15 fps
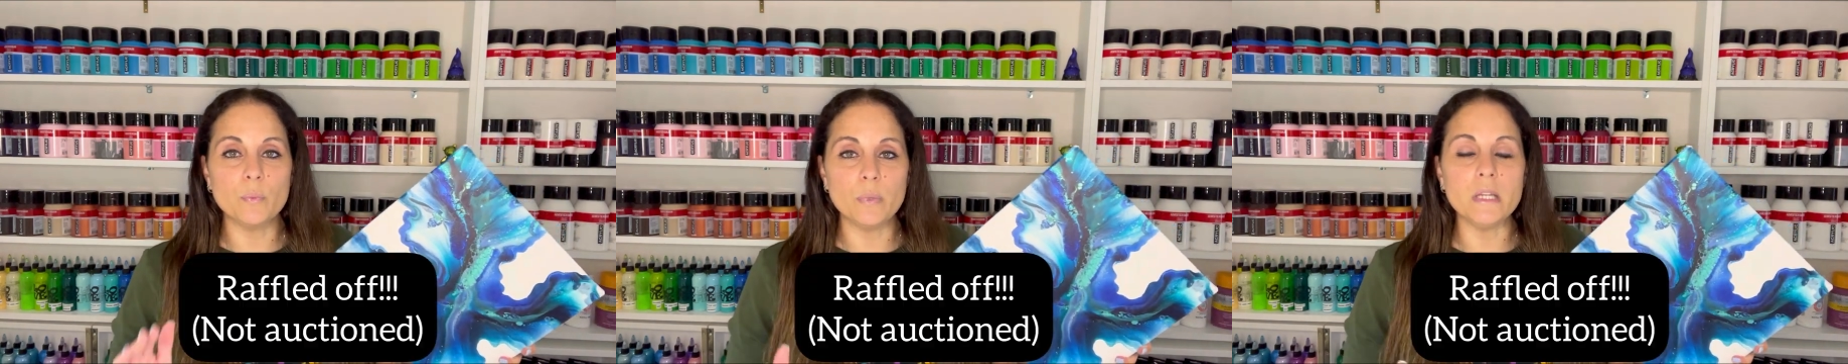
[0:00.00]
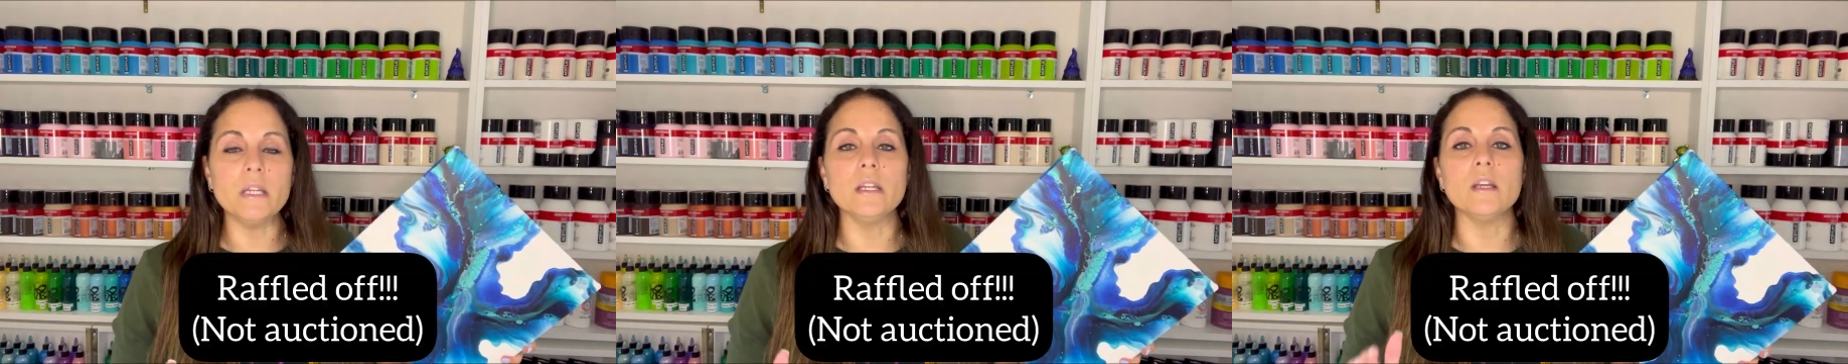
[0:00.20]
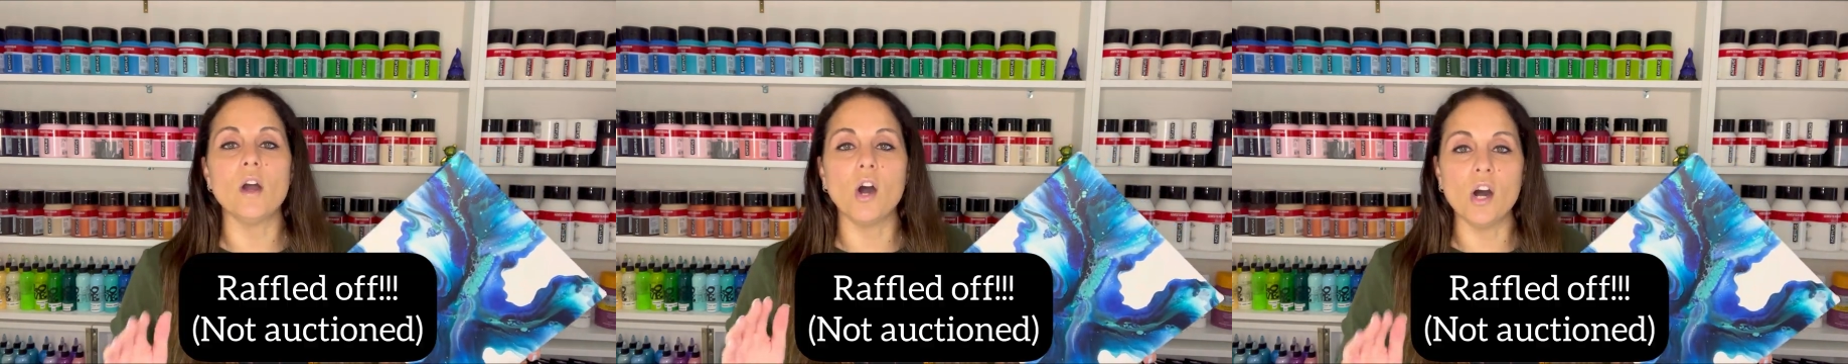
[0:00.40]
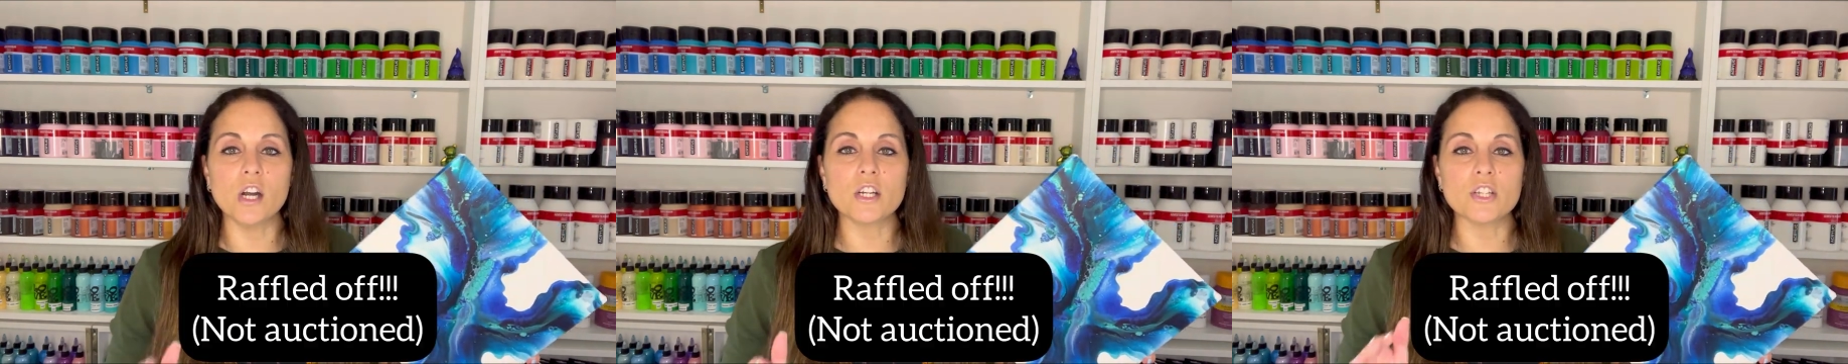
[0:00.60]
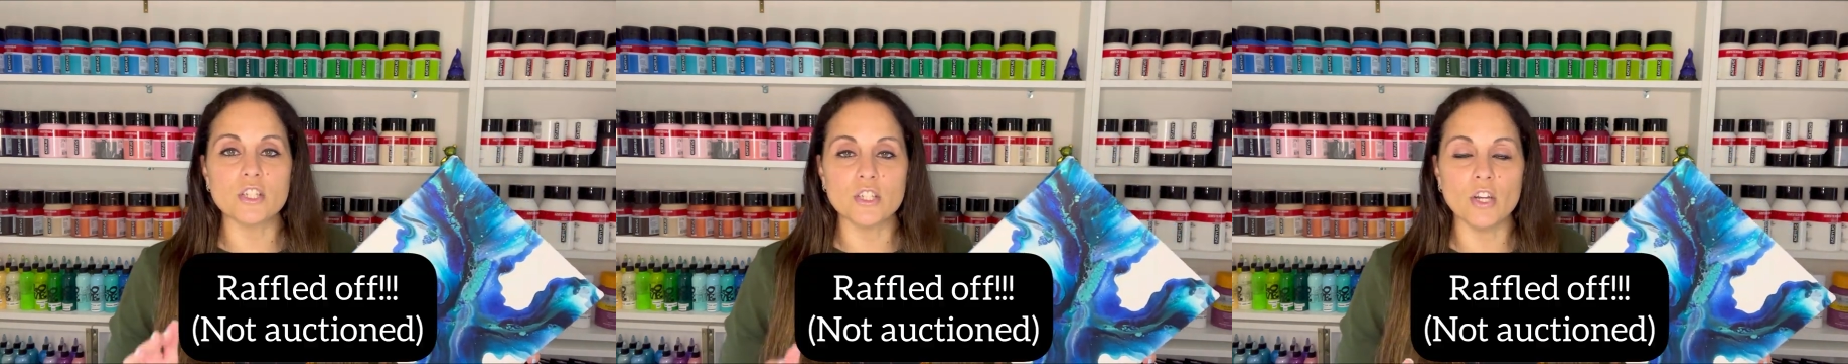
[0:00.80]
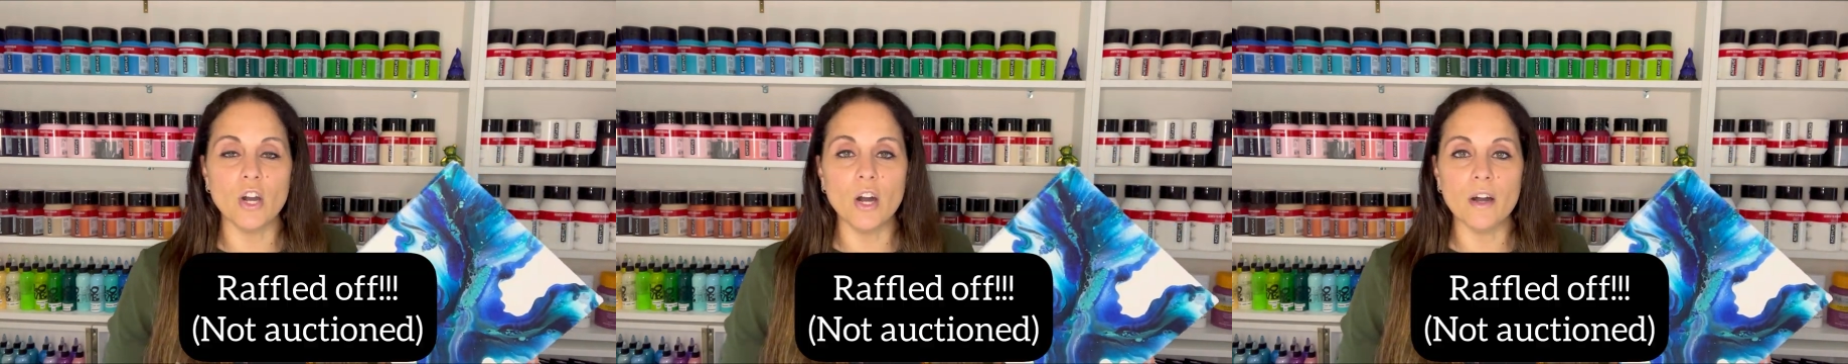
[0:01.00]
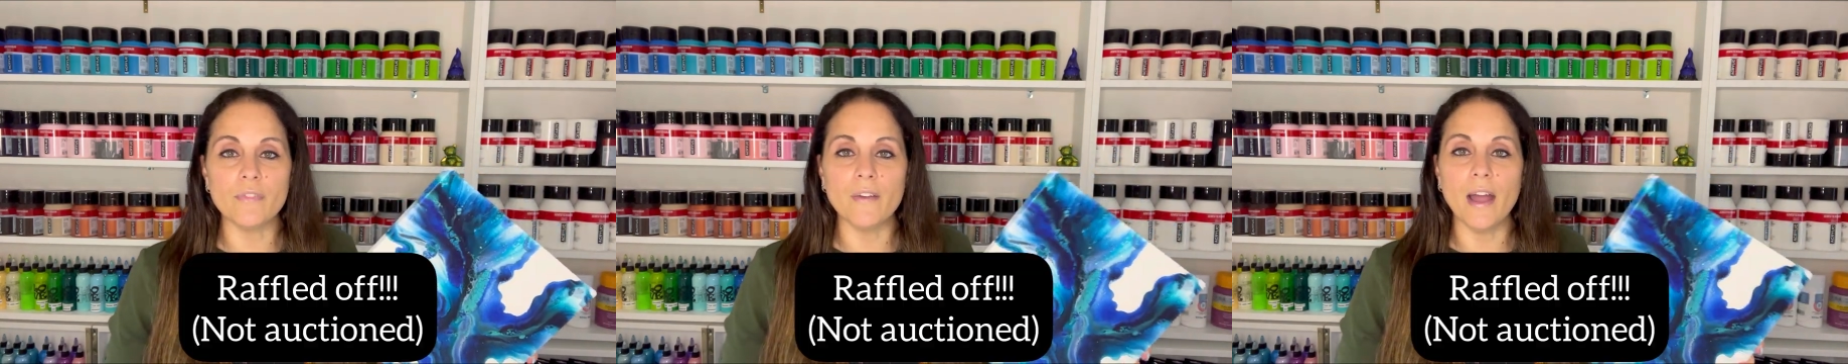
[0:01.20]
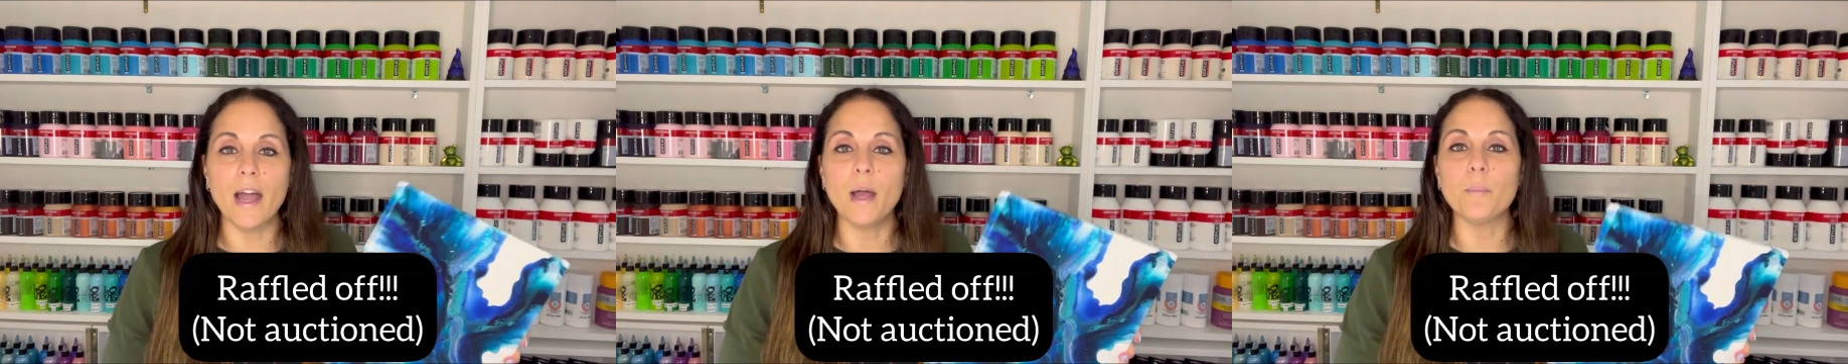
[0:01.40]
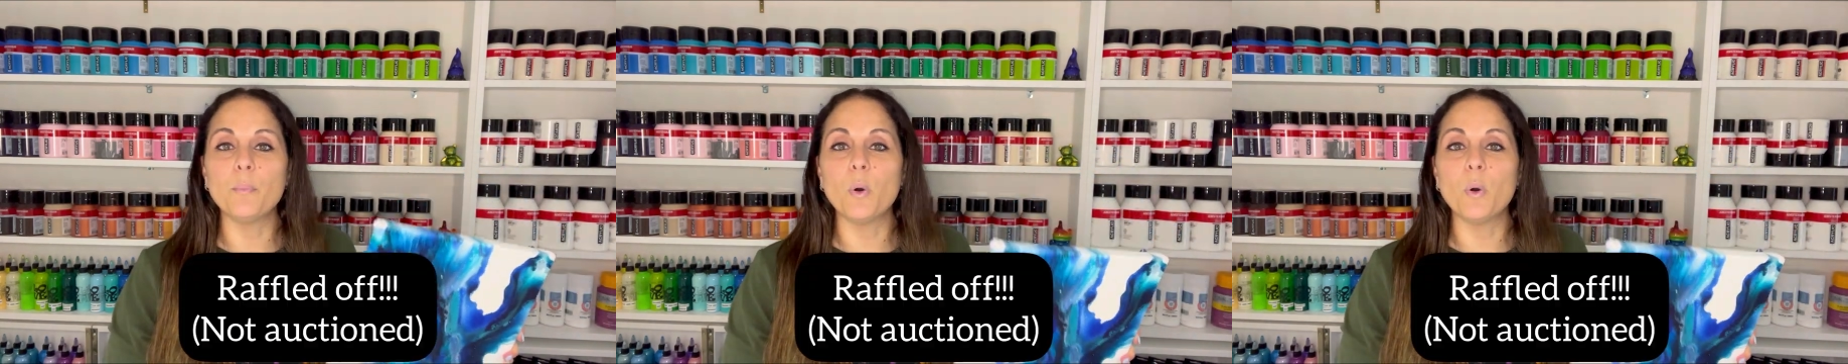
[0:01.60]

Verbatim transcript: be auctioned off at